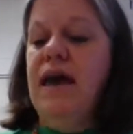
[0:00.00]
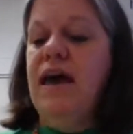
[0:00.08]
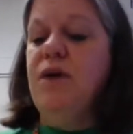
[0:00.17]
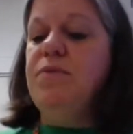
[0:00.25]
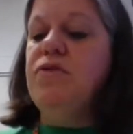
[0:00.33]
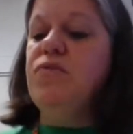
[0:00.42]

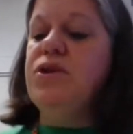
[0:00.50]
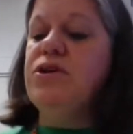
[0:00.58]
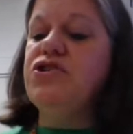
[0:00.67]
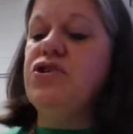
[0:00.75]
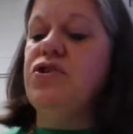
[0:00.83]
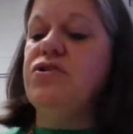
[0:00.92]
and be
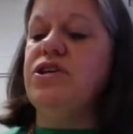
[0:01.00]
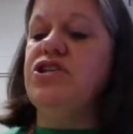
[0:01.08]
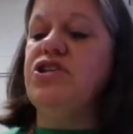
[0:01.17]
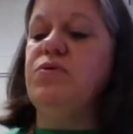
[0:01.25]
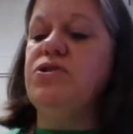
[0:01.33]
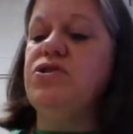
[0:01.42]
reassured that
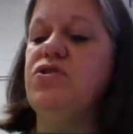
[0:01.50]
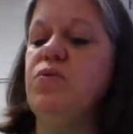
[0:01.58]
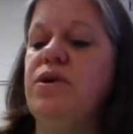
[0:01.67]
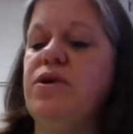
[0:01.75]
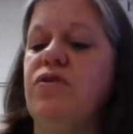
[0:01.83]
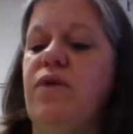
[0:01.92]
she was
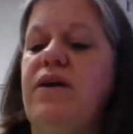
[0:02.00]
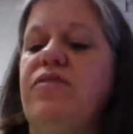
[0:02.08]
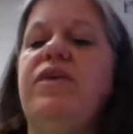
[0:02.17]
doing the right